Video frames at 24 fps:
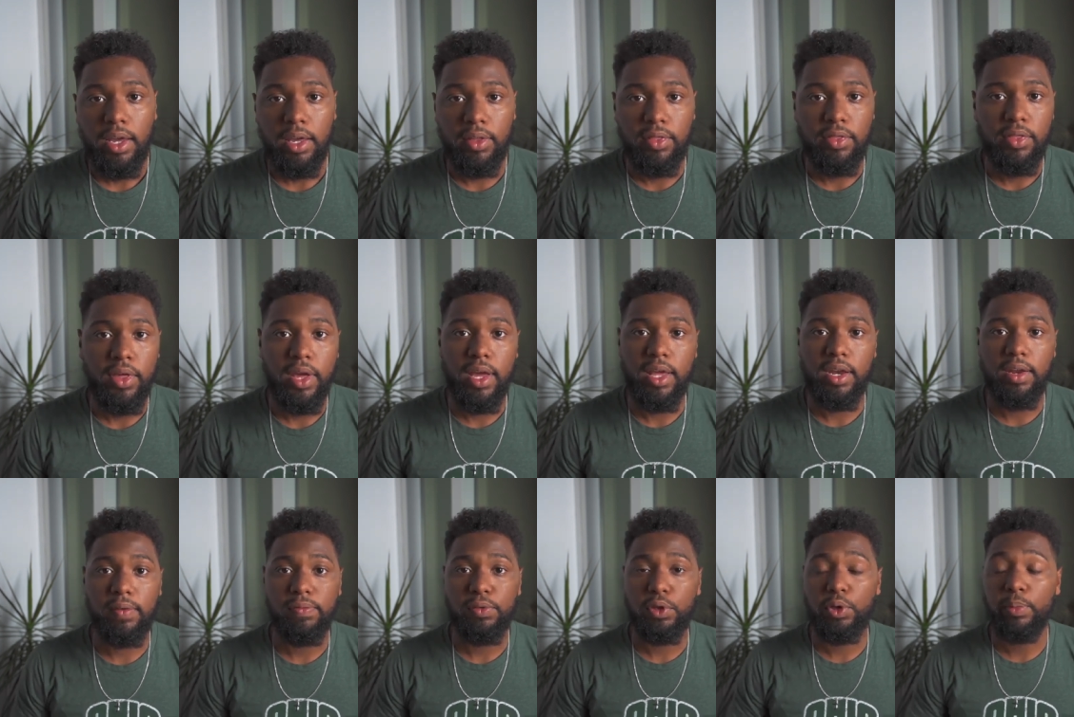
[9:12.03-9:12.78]
And
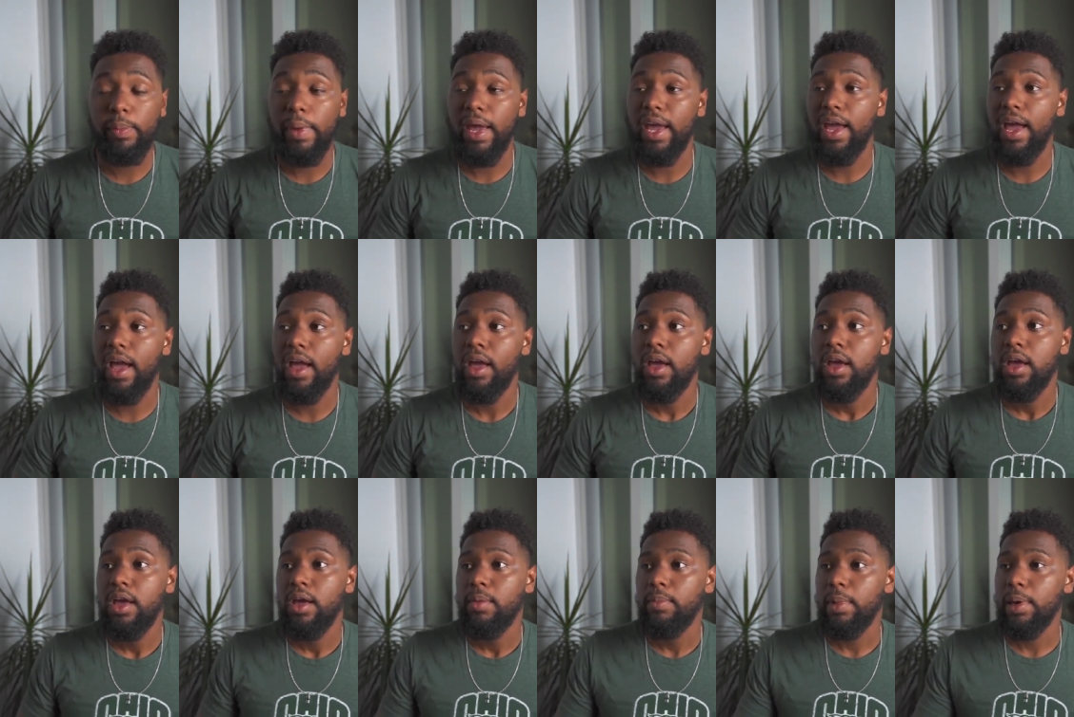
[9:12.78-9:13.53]
then if you maybe
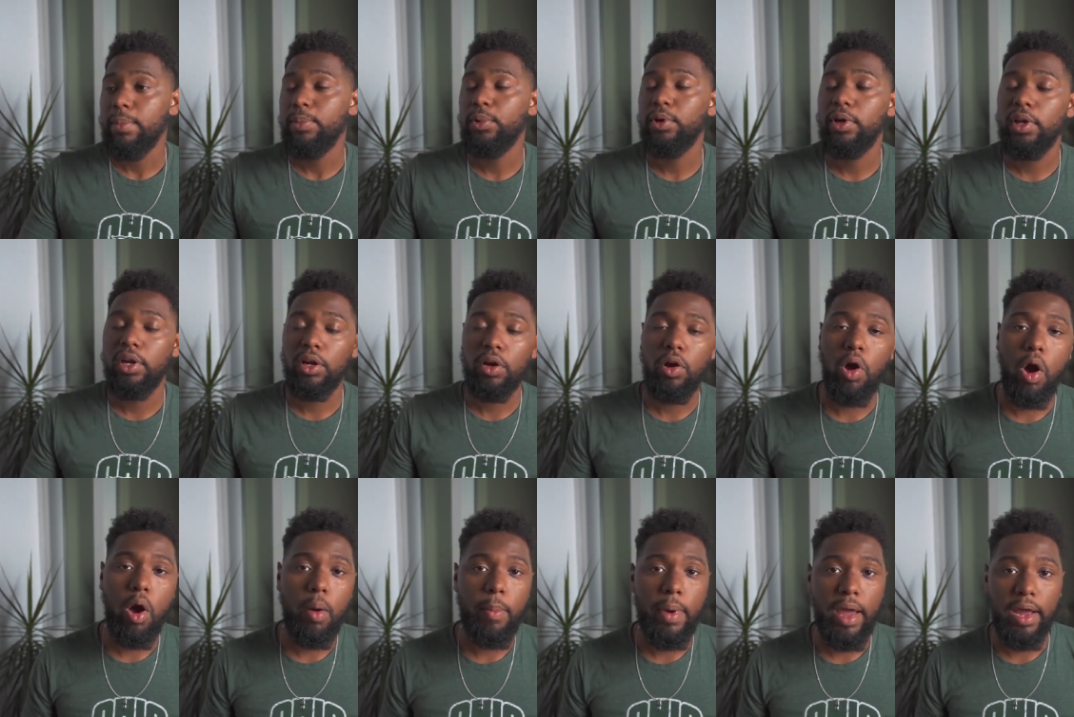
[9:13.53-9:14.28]
you get a
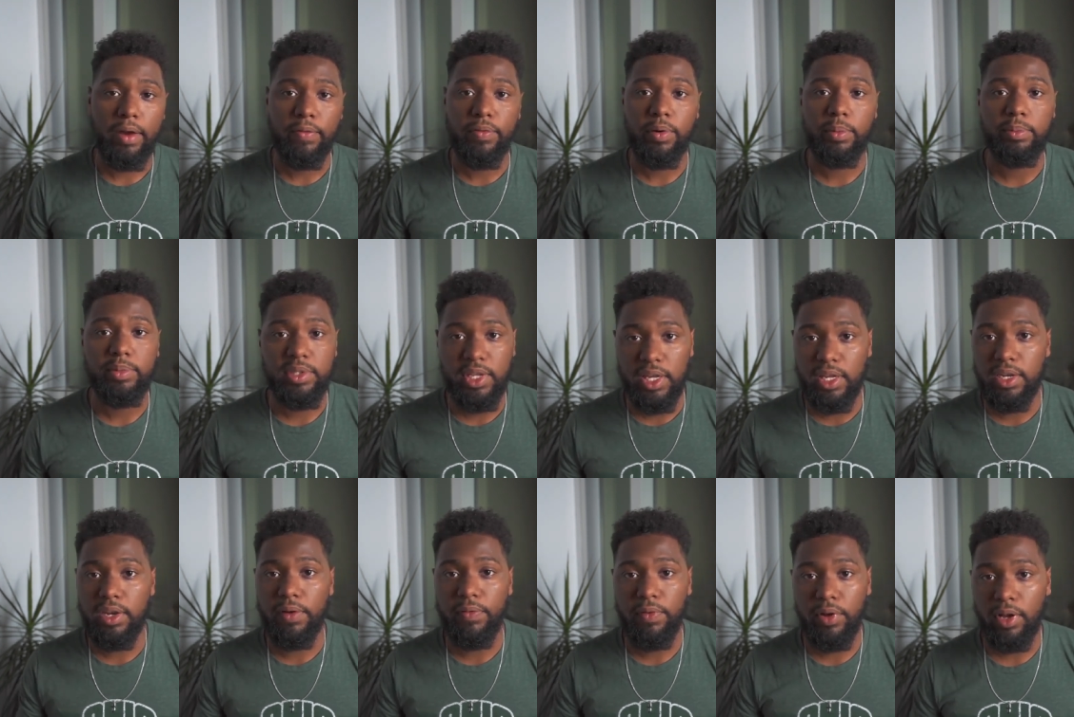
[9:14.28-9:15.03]
call back from
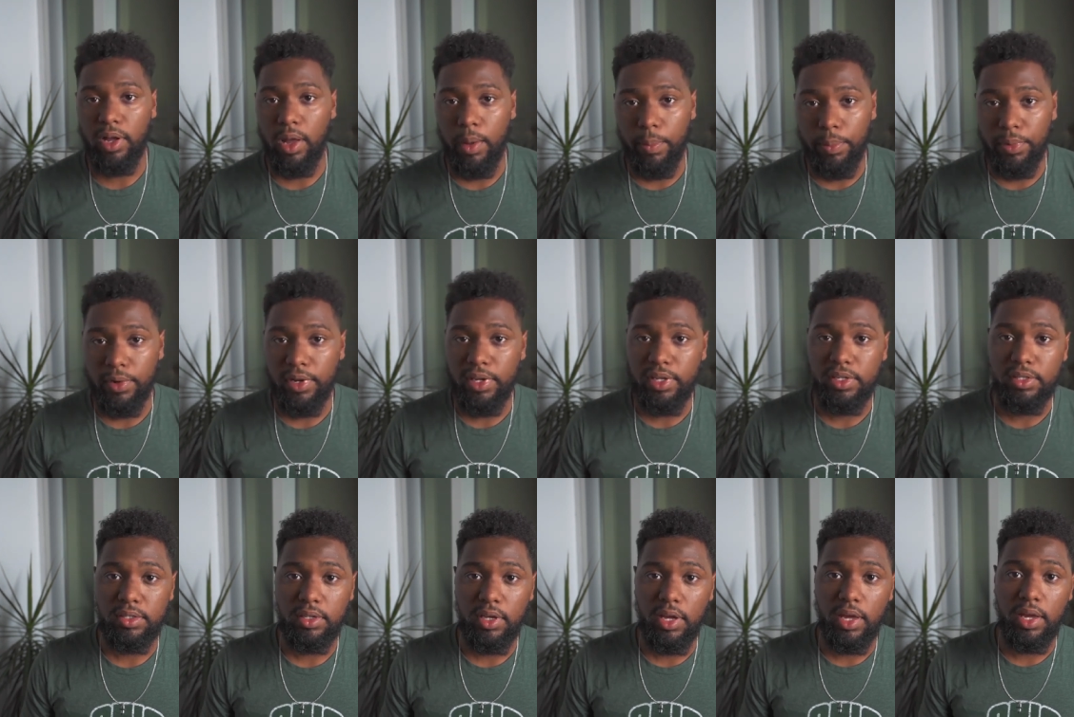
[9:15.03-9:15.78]
10 different
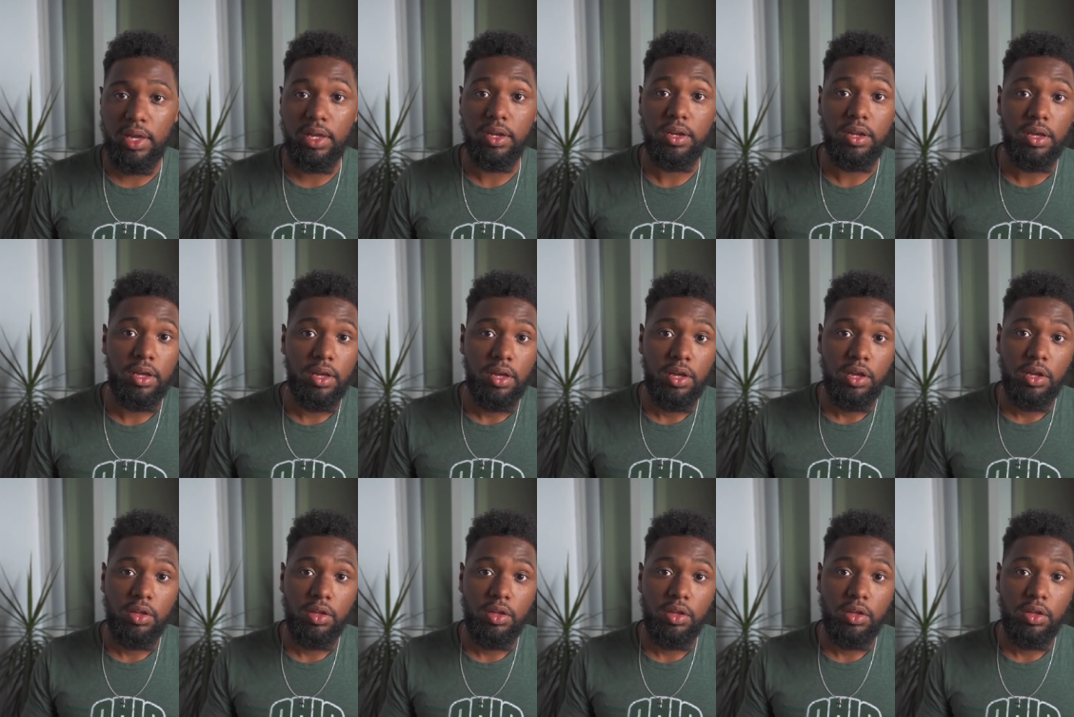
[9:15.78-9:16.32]
companies and